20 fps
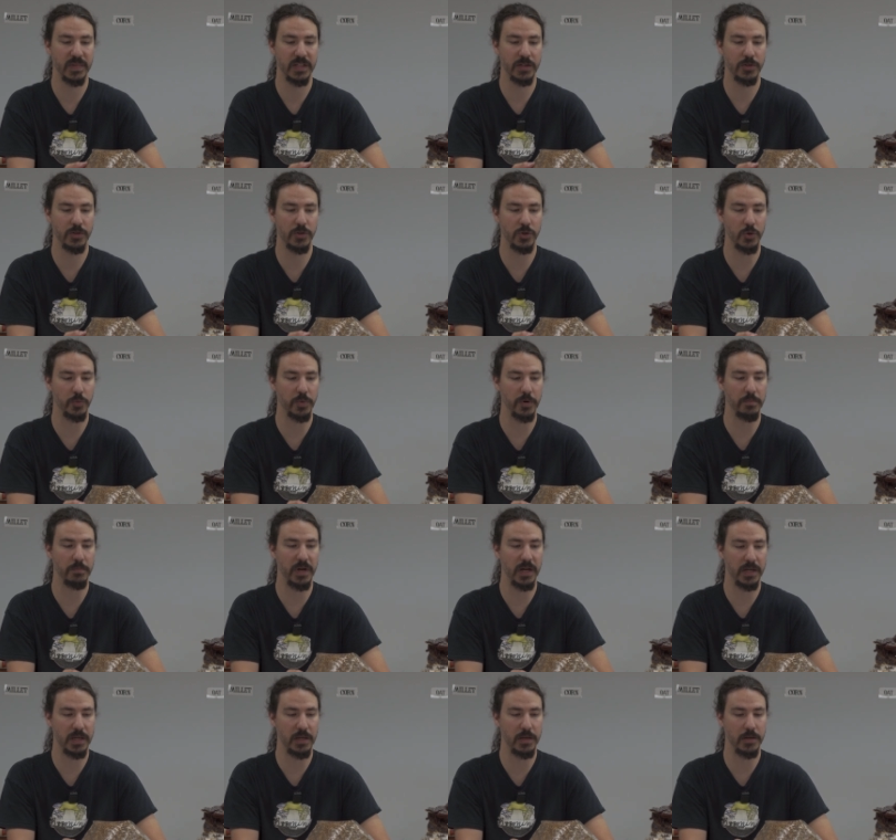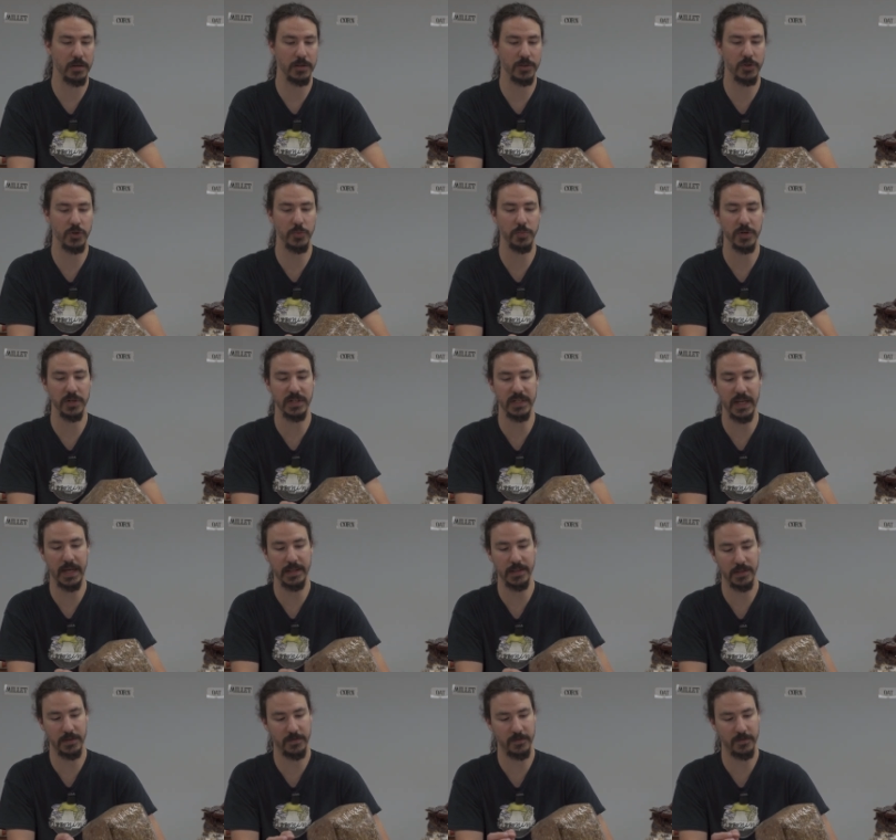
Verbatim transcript: super mucky or super dense